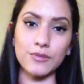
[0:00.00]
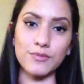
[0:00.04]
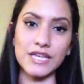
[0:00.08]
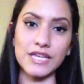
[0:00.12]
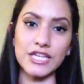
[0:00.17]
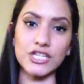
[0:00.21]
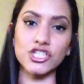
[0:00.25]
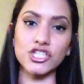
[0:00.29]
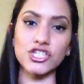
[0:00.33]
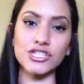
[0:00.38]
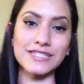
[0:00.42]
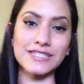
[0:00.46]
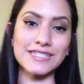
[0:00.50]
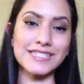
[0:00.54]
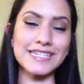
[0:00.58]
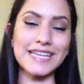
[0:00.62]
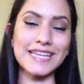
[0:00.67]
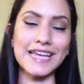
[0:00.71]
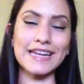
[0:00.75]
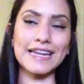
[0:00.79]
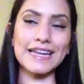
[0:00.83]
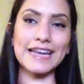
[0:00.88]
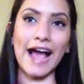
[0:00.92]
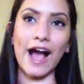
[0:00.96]
me just to
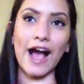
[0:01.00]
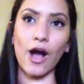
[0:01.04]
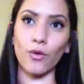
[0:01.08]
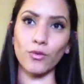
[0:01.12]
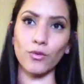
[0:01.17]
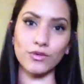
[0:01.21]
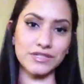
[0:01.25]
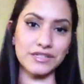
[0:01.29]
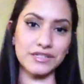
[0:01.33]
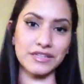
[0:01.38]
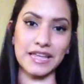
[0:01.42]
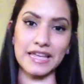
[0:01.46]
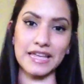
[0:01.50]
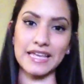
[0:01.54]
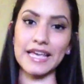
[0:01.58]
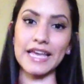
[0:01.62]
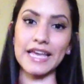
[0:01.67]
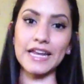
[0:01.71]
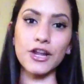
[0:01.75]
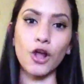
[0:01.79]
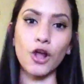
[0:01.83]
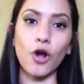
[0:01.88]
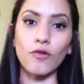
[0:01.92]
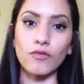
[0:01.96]
get it out. Like,
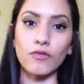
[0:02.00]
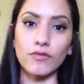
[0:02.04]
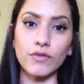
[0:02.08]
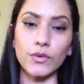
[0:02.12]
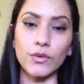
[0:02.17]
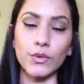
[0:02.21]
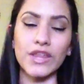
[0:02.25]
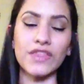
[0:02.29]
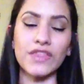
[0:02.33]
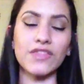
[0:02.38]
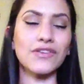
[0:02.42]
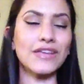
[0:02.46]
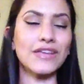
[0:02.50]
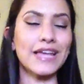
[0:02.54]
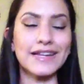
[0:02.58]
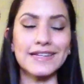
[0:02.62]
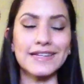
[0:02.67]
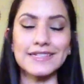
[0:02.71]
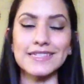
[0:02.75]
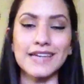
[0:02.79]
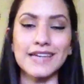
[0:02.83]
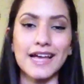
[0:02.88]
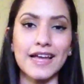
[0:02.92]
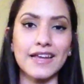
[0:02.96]
get it over with, get
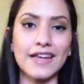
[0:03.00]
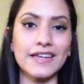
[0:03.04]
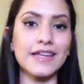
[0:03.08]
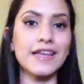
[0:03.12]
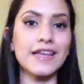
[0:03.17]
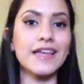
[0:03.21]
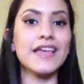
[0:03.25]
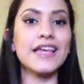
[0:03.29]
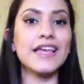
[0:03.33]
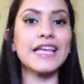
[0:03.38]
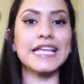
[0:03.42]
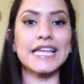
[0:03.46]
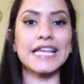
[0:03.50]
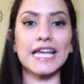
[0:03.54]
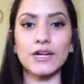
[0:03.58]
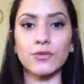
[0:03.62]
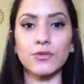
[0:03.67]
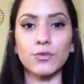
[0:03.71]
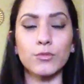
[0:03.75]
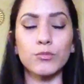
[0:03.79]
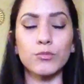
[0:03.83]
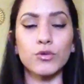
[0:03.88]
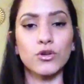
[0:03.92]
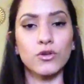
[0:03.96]
it done, get
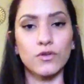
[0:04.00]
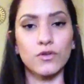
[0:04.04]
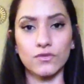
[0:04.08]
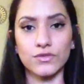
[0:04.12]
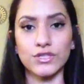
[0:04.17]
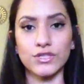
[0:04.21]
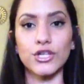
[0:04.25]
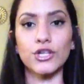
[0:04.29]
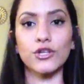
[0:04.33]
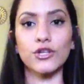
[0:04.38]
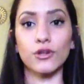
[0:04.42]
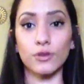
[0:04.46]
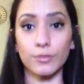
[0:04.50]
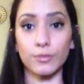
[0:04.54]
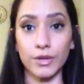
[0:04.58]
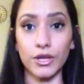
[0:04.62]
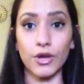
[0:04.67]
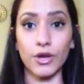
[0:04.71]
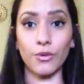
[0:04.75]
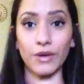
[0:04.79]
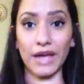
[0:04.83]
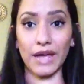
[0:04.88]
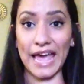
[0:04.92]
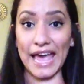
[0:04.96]
it removed, you'll
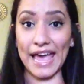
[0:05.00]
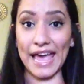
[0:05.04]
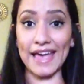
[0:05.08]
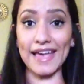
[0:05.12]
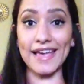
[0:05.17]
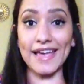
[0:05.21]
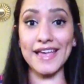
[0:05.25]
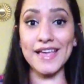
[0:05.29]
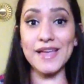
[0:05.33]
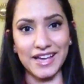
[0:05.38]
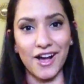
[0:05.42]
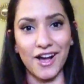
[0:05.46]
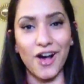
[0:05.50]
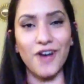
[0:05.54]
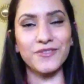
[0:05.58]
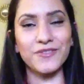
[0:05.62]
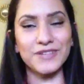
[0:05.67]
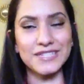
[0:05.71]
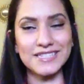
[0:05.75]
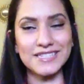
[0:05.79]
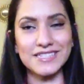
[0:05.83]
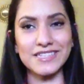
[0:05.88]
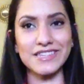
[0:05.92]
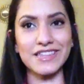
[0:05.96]
be okay.
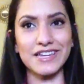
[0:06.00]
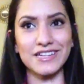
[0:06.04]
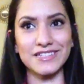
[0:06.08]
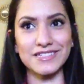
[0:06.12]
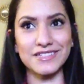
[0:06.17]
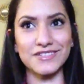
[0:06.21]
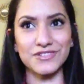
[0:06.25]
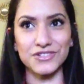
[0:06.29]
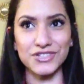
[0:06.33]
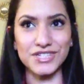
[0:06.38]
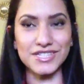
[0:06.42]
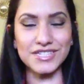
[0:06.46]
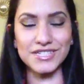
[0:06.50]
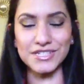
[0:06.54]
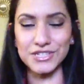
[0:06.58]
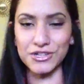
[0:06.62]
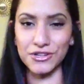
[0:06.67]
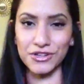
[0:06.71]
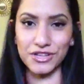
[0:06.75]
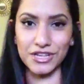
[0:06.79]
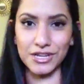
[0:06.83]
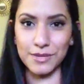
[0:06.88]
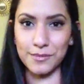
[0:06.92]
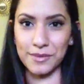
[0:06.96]
Obviously that there's
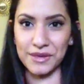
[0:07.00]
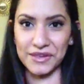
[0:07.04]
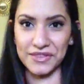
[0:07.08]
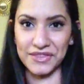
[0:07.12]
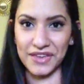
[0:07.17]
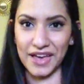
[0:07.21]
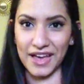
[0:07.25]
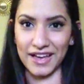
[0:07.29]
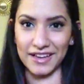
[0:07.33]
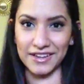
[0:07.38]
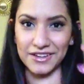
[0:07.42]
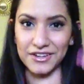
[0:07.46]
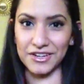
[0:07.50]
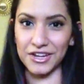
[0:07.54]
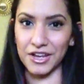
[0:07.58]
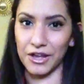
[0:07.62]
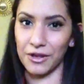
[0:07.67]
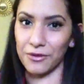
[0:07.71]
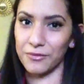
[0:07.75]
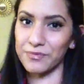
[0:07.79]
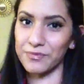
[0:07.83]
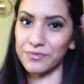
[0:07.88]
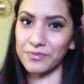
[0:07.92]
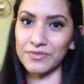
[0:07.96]
still gonna be that, you
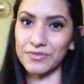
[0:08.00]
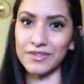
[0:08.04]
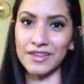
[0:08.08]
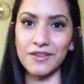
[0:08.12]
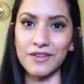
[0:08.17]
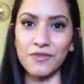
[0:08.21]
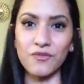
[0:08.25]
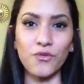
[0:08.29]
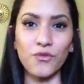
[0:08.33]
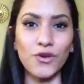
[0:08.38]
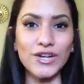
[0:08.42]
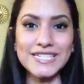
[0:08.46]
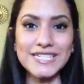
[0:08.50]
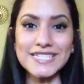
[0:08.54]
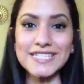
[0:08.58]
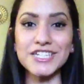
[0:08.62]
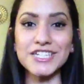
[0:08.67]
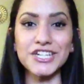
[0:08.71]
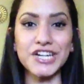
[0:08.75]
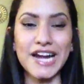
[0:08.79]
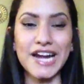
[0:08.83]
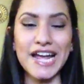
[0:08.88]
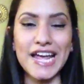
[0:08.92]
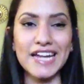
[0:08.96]
know, voice
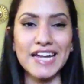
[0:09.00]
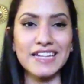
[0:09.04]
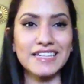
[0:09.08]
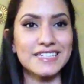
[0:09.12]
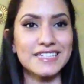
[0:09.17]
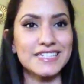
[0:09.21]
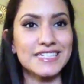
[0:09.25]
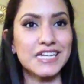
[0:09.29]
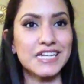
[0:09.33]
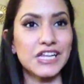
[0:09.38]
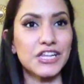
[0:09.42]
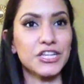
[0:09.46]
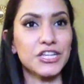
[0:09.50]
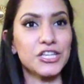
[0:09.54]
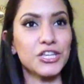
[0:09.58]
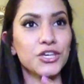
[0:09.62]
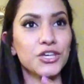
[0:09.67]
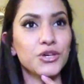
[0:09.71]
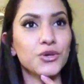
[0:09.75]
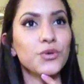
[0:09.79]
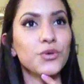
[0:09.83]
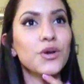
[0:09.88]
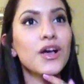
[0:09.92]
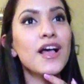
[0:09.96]
in your head that's telling
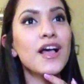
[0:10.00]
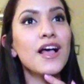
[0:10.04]
you,